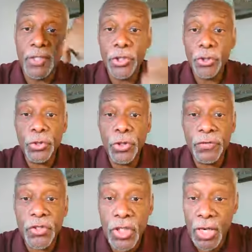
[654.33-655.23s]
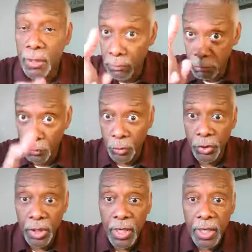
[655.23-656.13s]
the children of Shem were